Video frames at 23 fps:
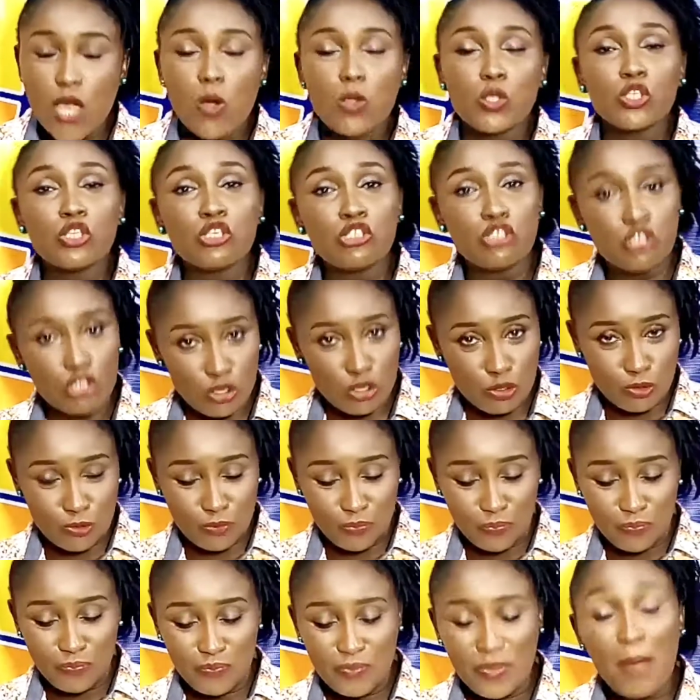2,
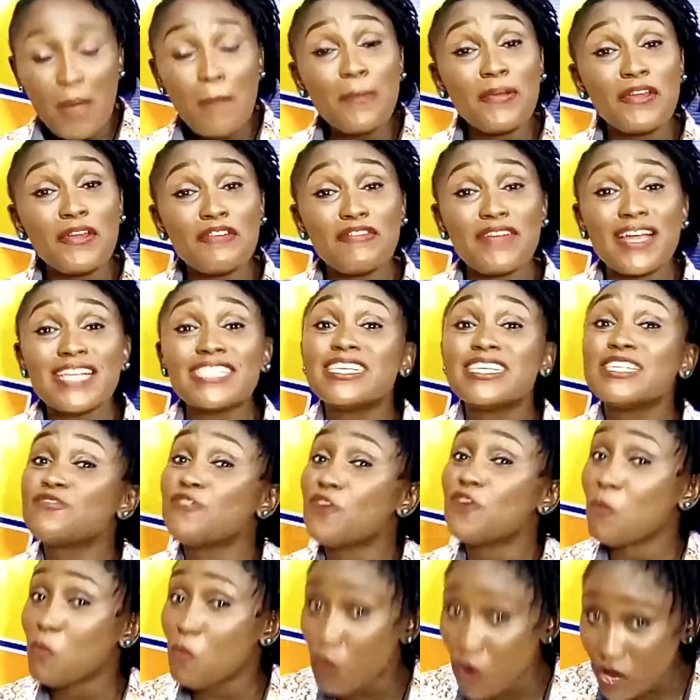prevent it
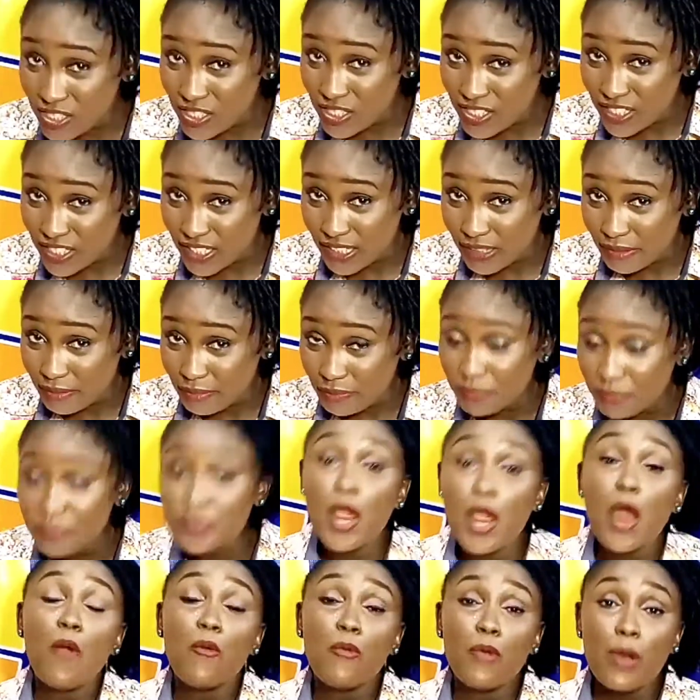from water.
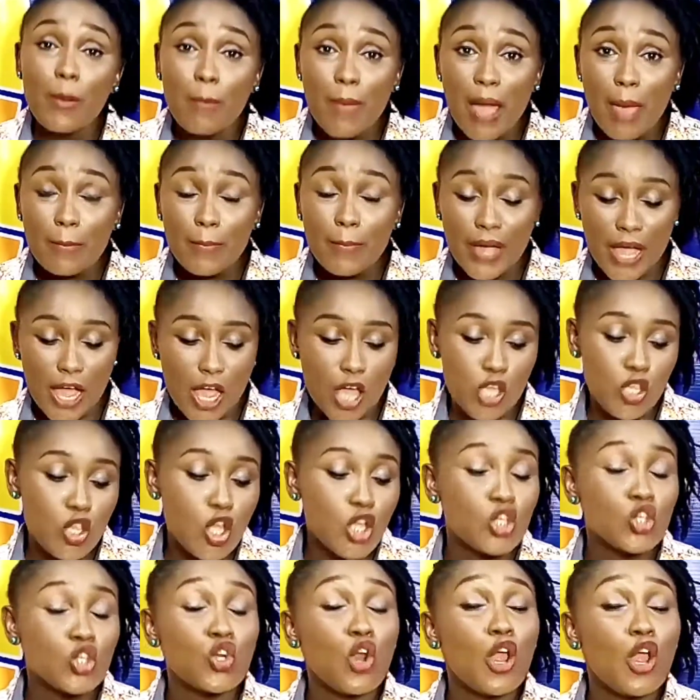Remember, your
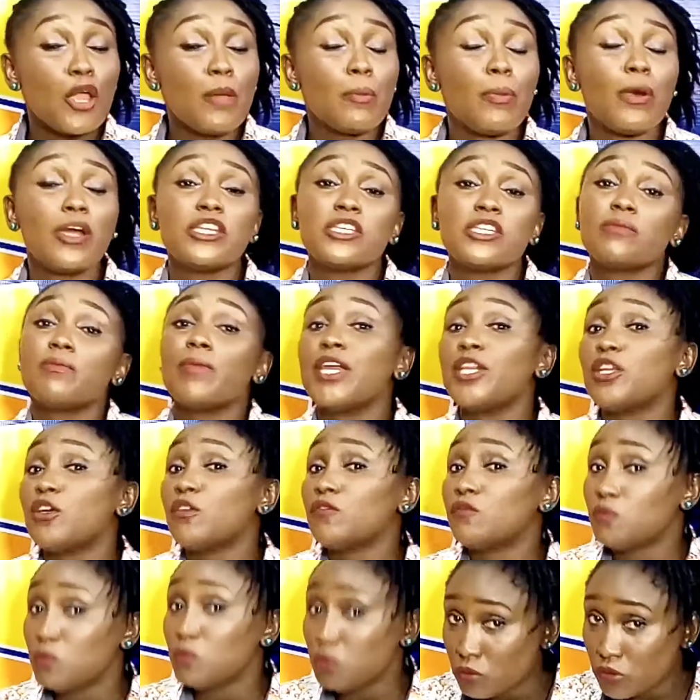drawing board is made of
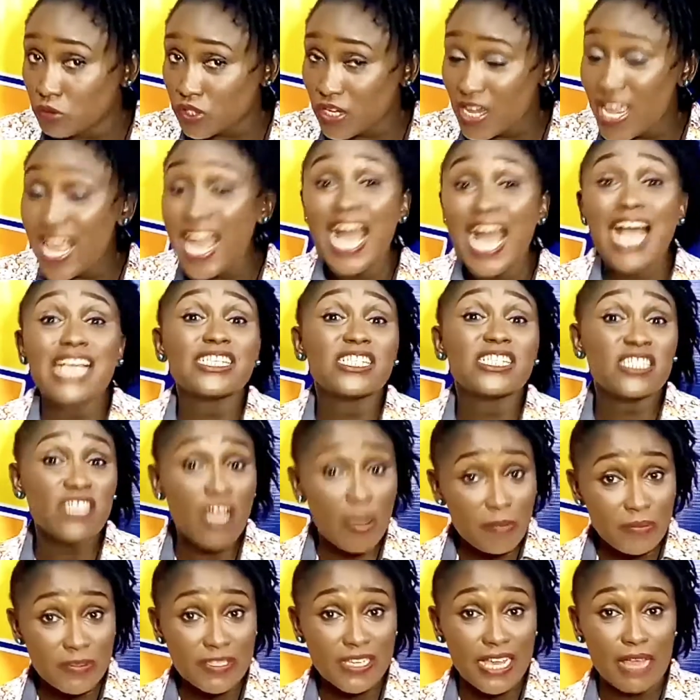wood, and
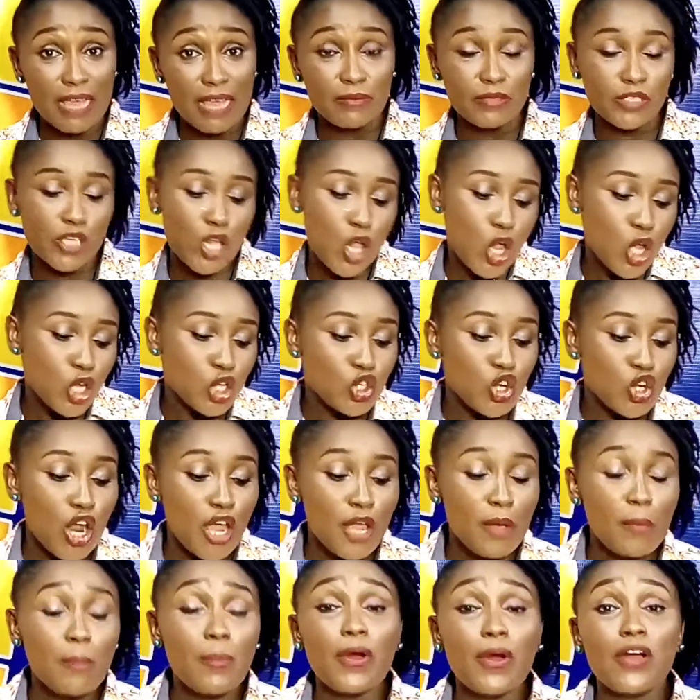sometimes
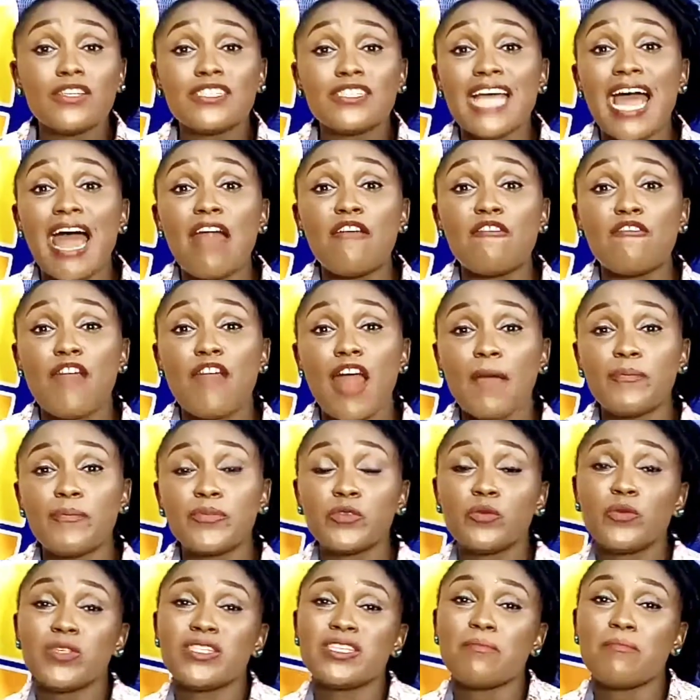drawing boards are wrapped
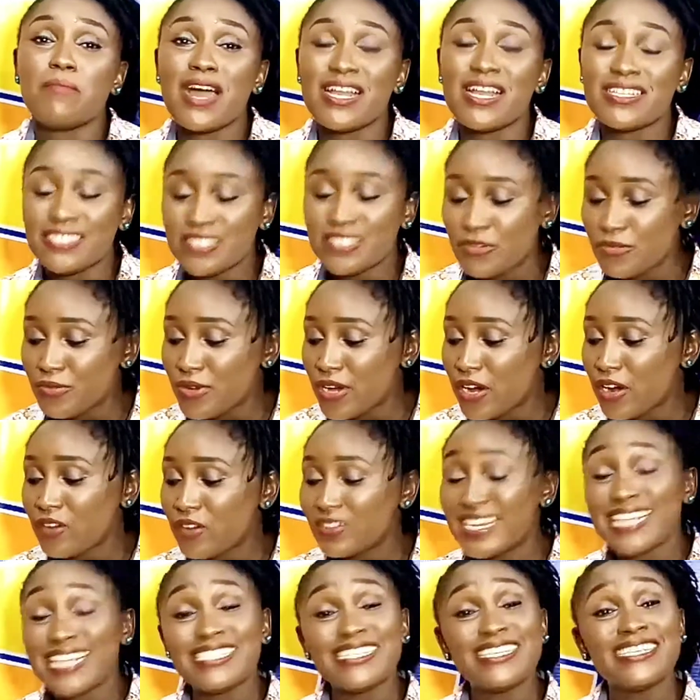with a material
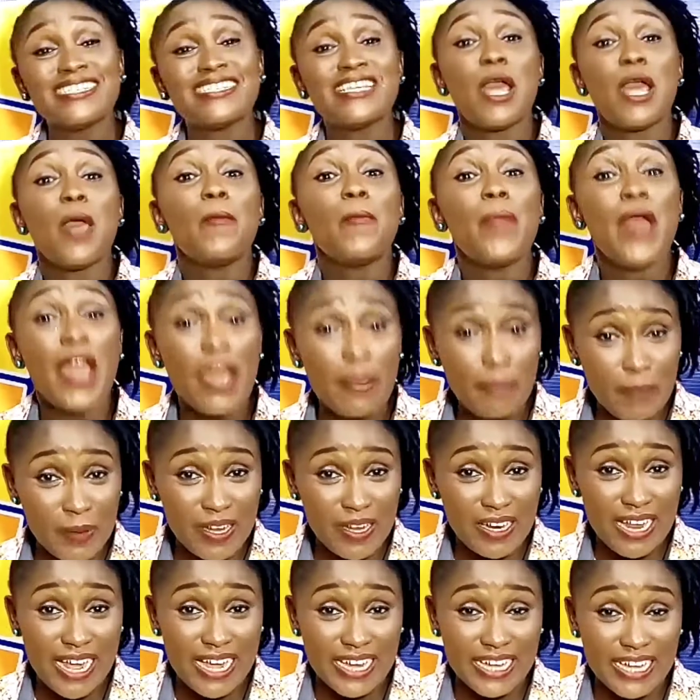that is
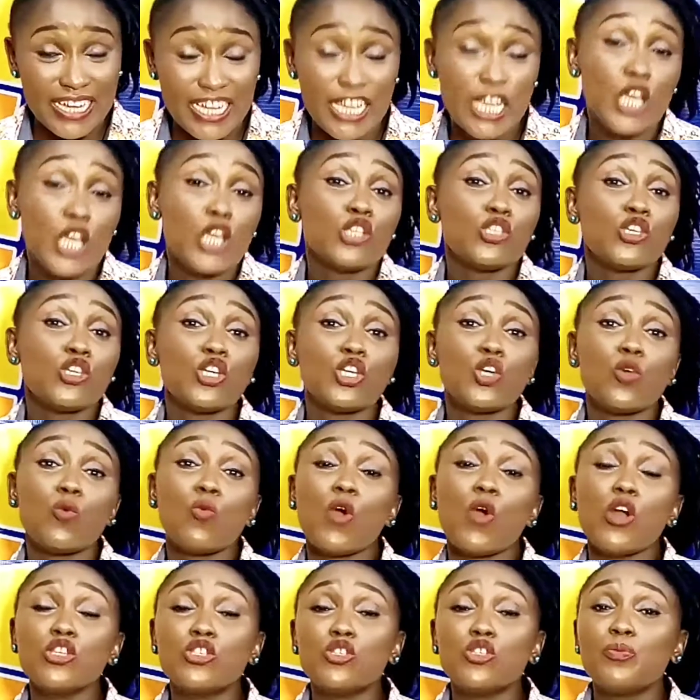paper-like. So you
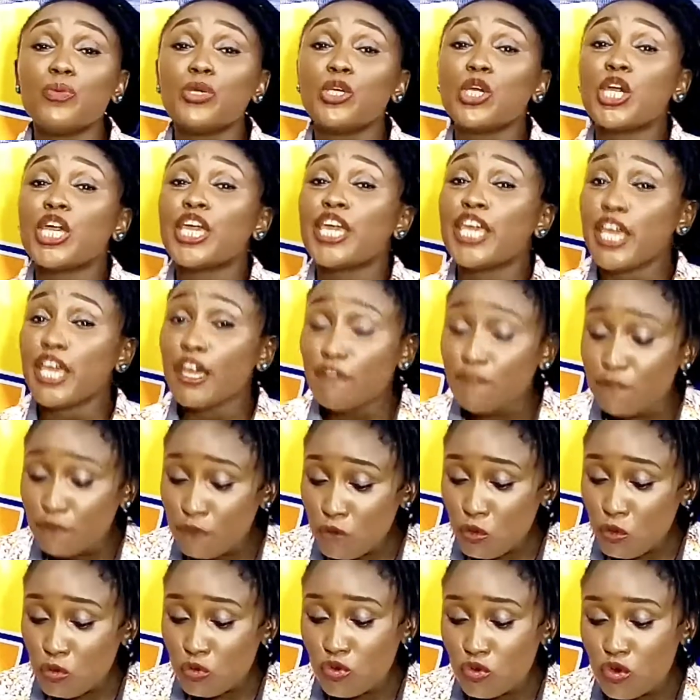want to be
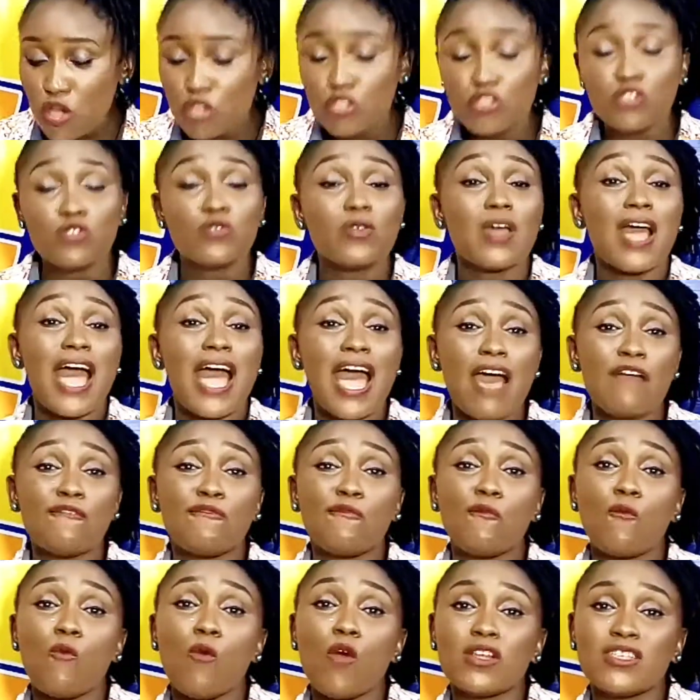careful not to have
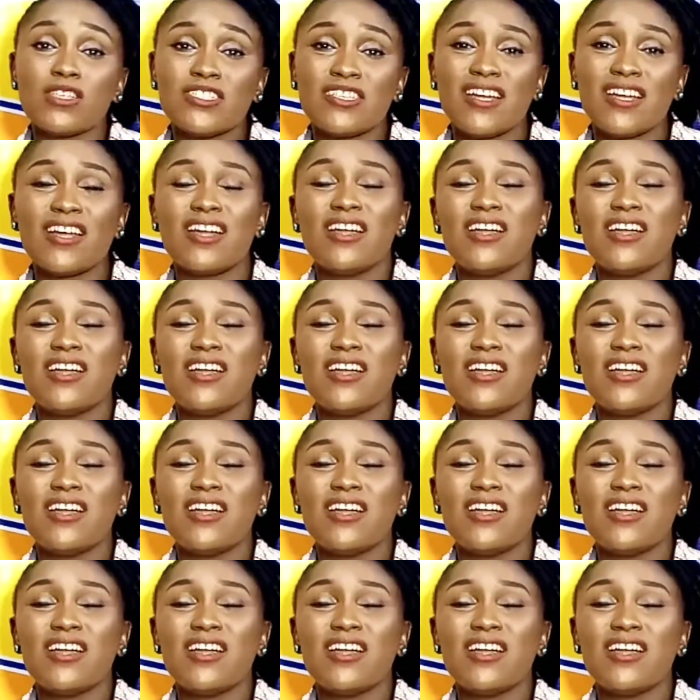water,